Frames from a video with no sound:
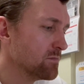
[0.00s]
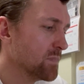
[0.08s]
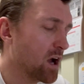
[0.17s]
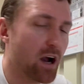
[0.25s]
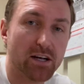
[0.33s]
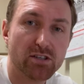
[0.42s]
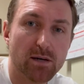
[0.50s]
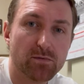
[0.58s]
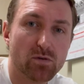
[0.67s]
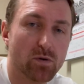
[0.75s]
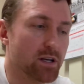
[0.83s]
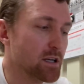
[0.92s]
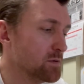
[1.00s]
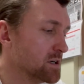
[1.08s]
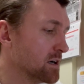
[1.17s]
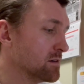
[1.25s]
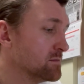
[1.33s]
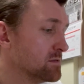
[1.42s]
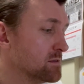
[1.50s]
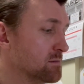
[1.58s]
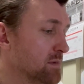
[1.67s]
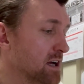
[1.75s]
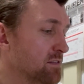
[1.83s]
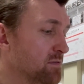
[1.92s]
Alright, chapter 20, here we go.
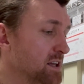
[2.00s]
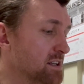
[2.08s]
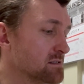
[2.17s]
My feet